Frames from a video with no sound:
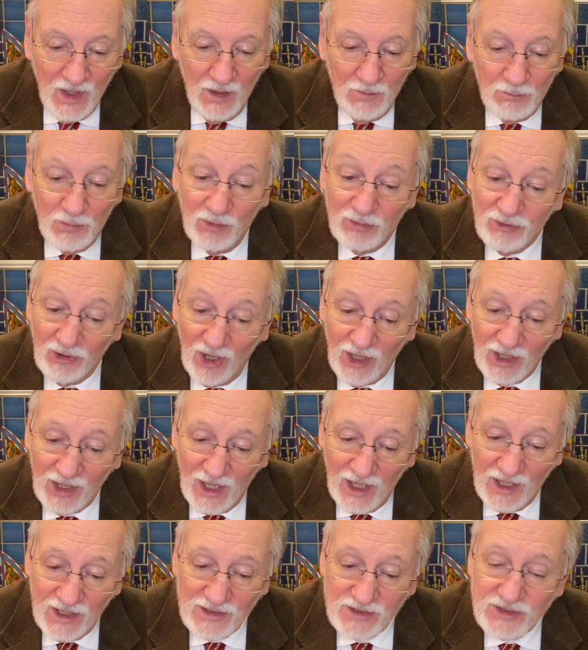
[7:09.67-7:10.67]
Befana
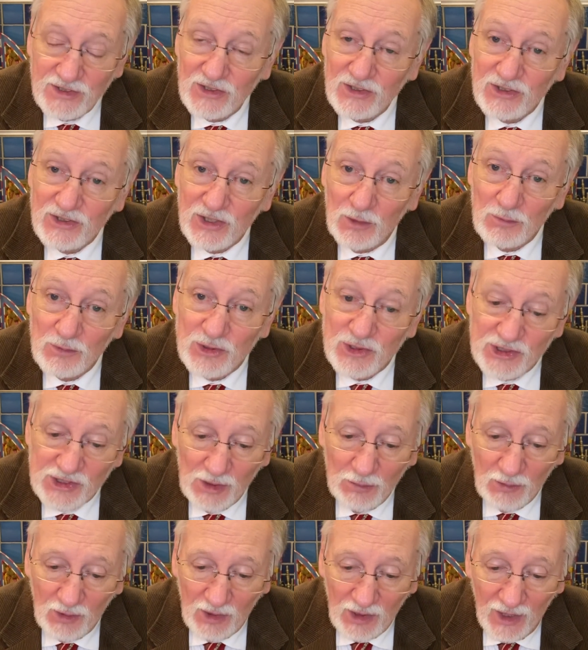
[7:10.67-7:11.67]
has some
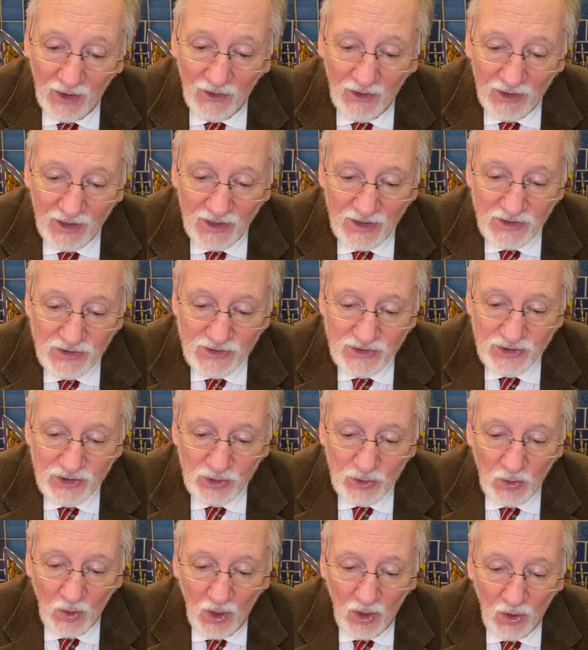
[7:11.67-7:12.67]
similarities
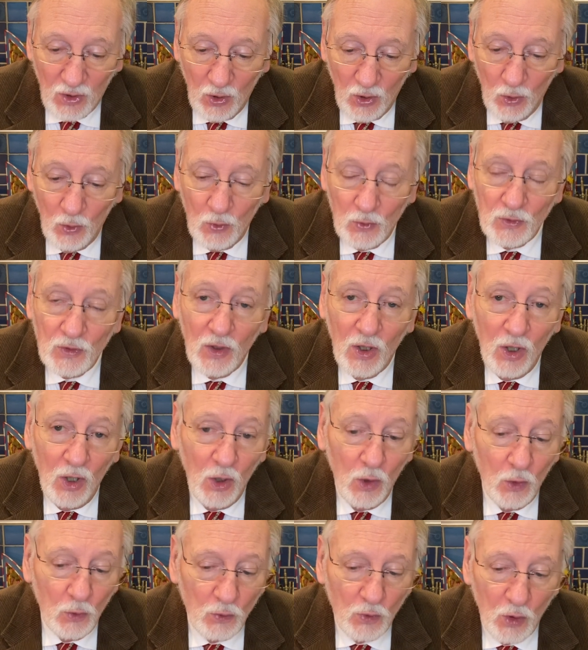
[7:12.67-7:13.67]
to our own
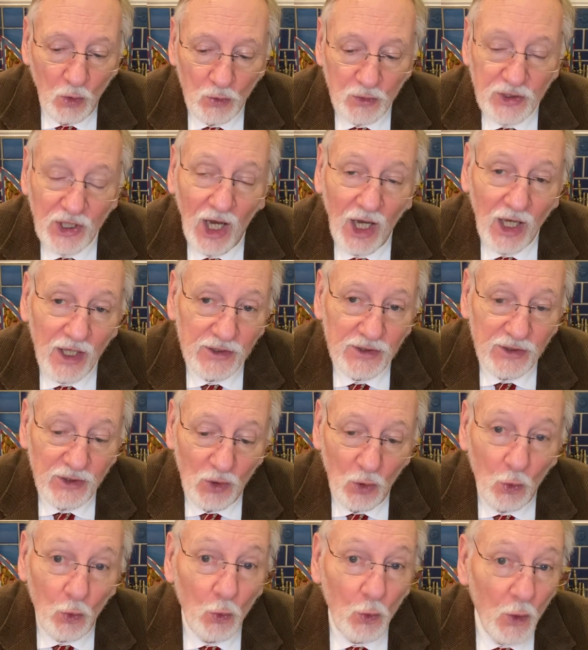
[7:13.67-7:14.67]
rotund
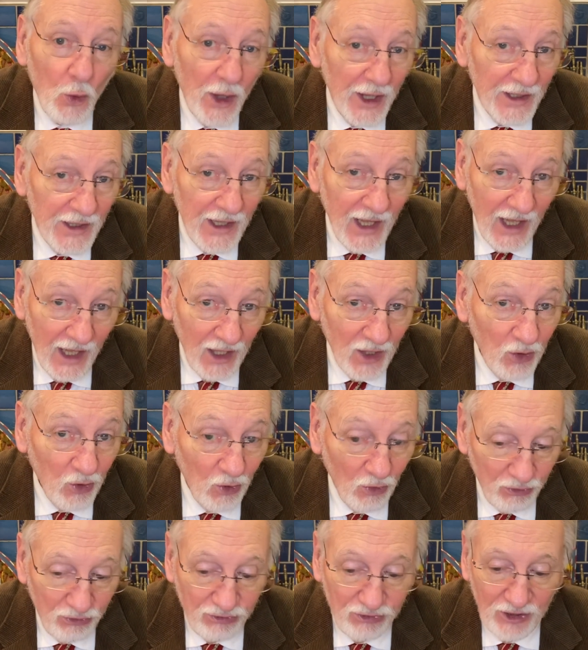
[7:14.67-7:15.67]
red
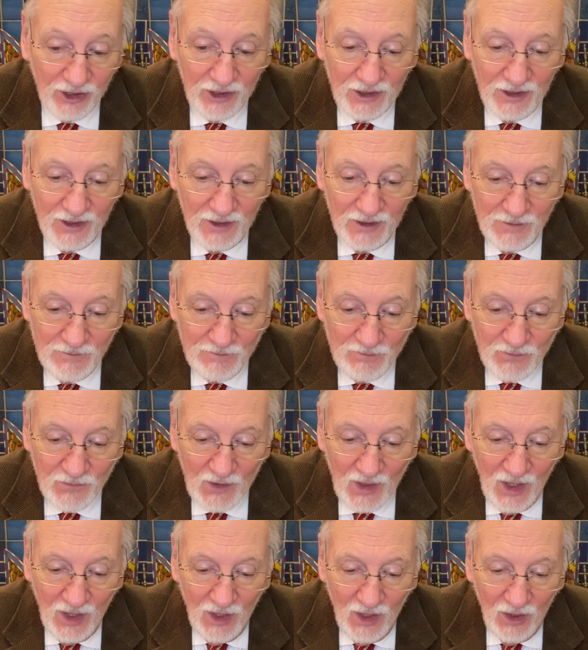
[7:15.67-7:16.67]
elf.
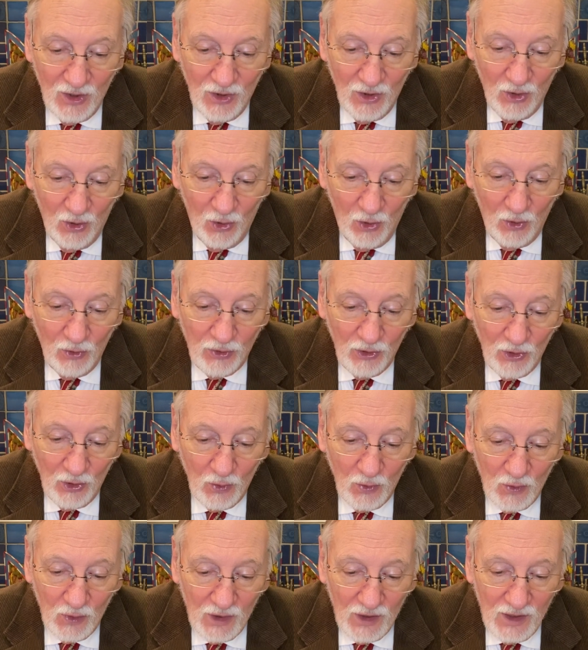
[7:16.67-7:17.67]

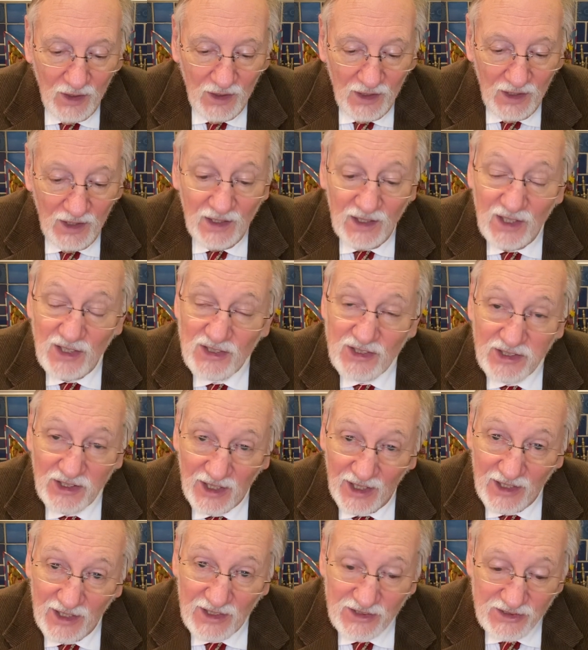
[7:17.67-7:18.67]
Although in his
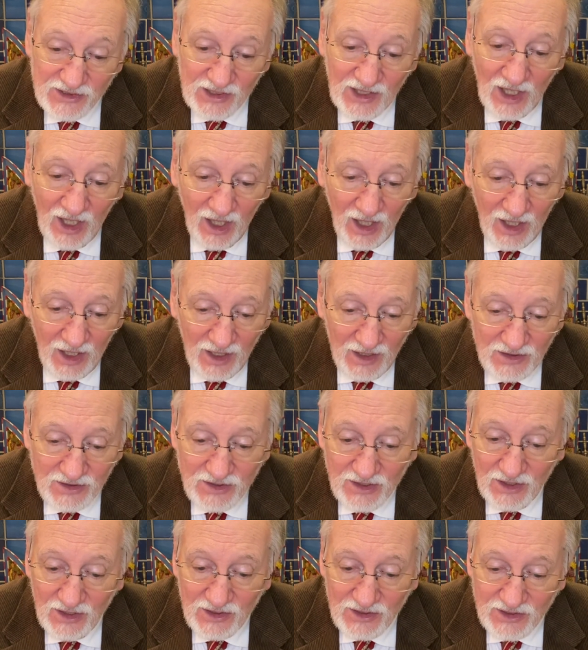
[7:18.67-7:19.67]
latest guise,
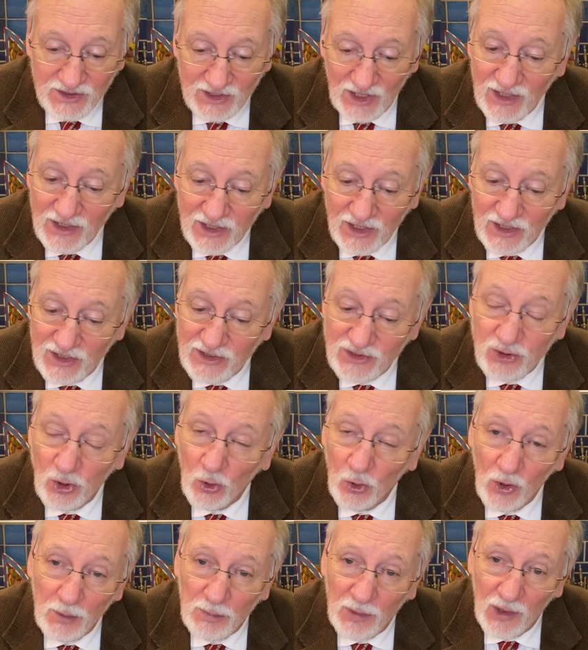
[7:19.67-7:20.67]
Santa has
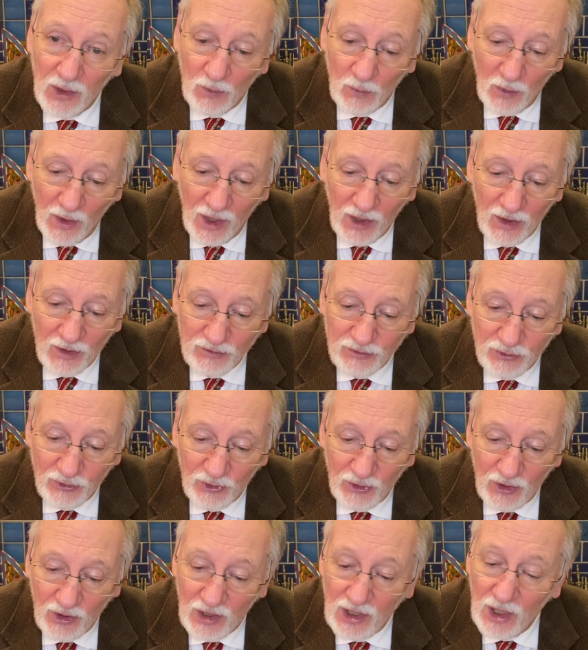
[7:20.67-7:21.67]
only been around
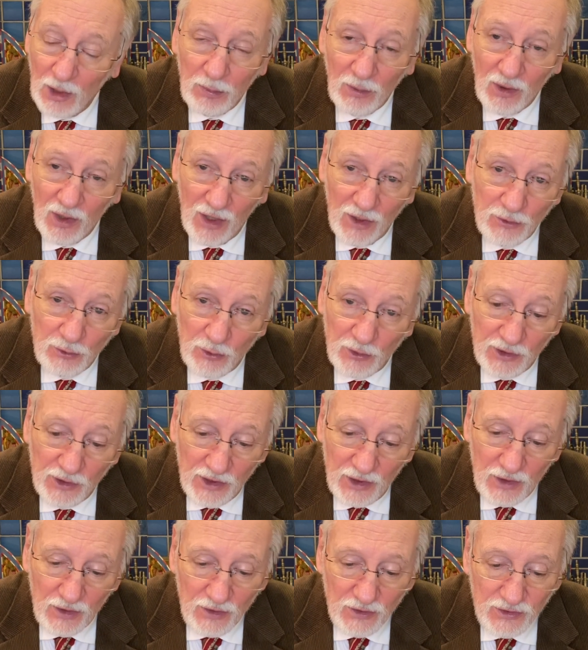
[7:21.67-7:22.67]
for a couple hundred
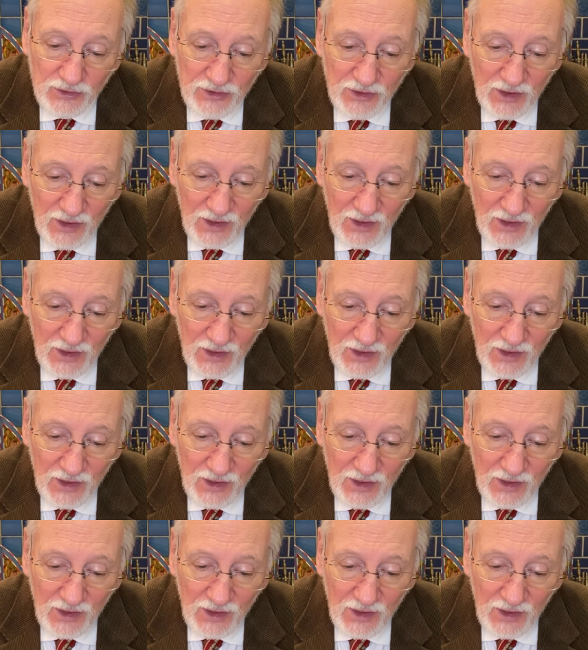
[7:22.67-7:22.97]
years.